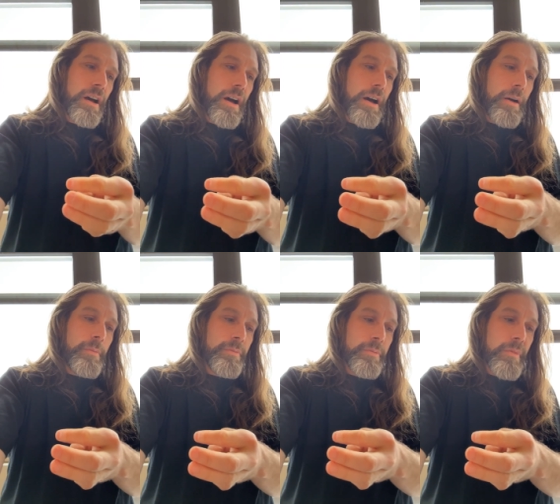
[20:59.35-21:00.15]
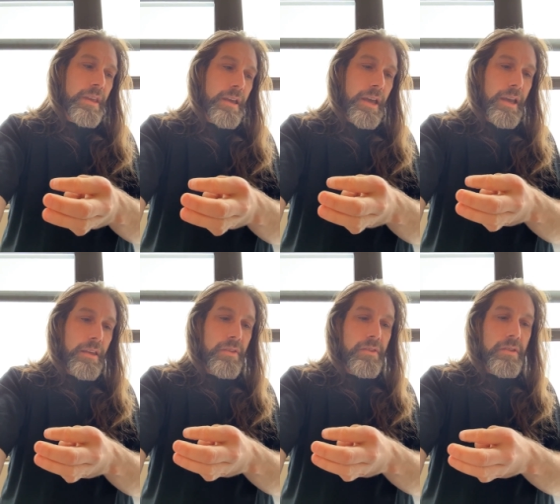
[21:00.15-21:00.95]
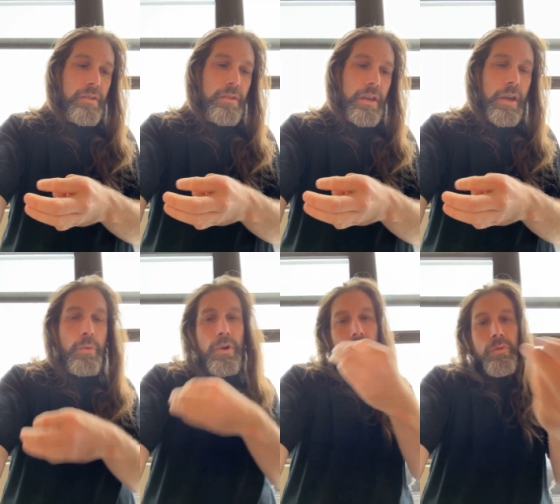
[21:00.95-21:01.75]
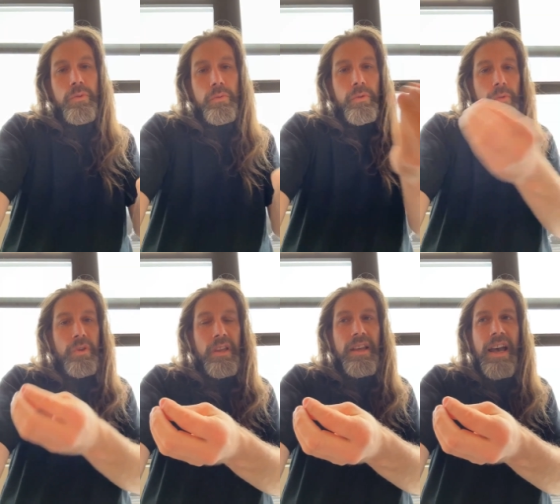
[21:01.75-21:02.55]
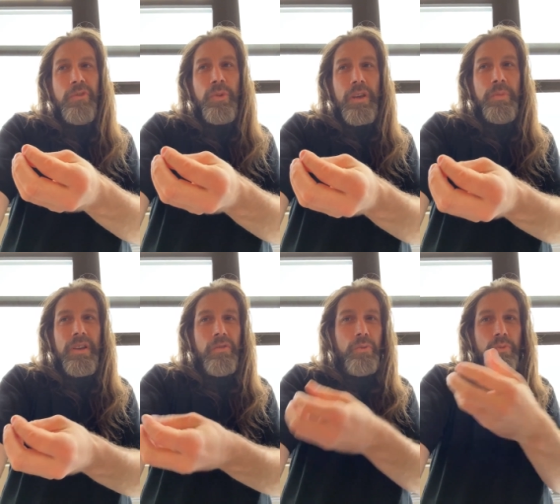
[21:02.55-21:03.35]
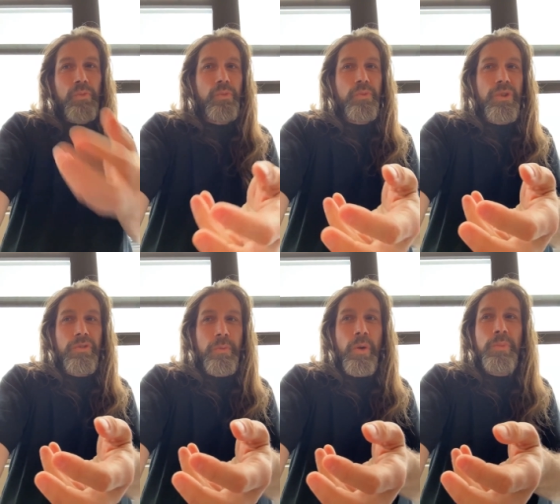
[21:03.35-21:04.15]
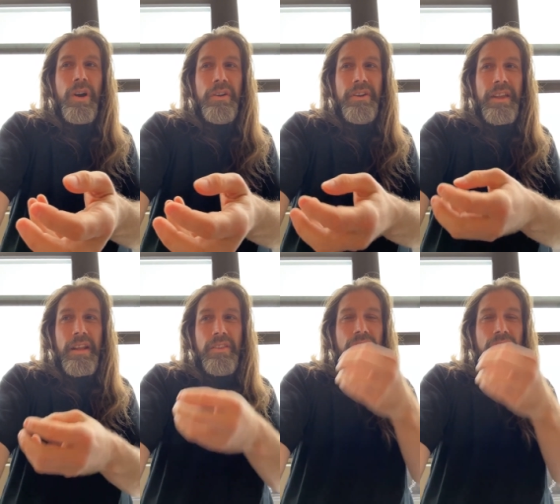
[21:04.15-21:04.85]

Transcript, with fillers: Um, and it worked with the Gostwyck because there was a milk partner that